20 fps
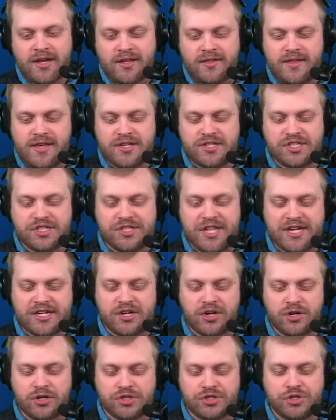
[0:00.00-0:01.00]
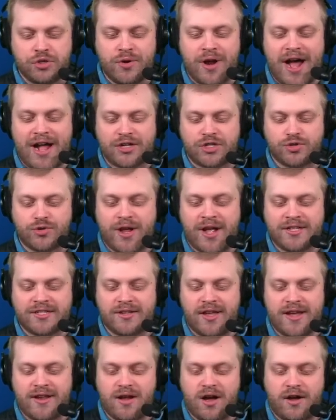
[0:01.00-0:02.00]
These stickers do not
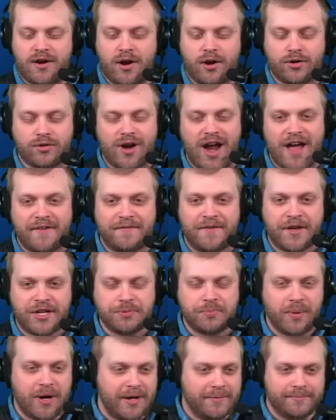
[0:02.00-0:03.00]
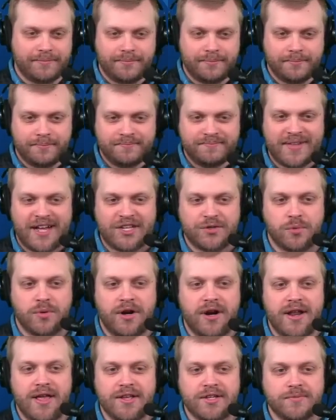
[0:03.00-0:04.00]
translate on our graphics, but that's
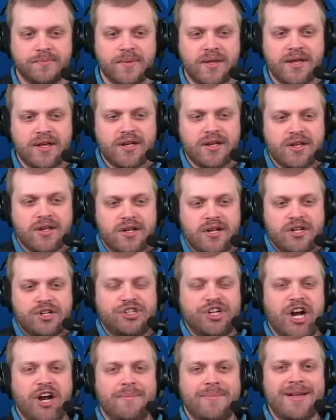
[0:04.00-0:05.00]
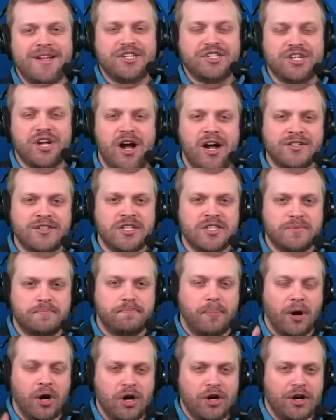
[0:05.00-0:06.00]
what it is. Jeremy chugs his
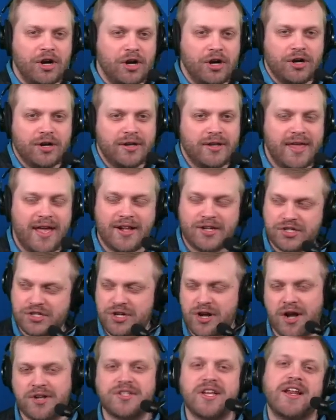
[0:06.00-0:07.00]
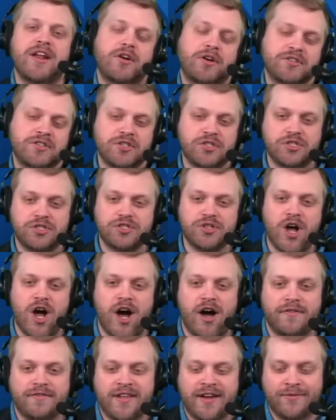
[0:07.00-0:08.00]
burner. Yeah, chugs in here because he's
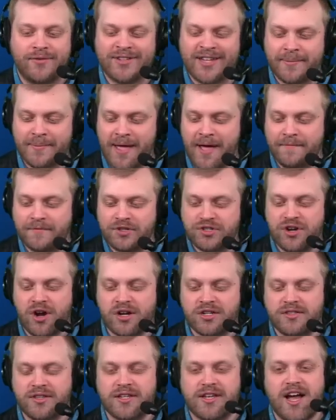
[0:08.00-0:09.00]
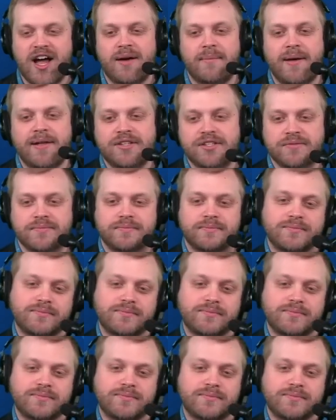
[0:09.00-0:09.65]
soft. Everyone type F chugs in the comments.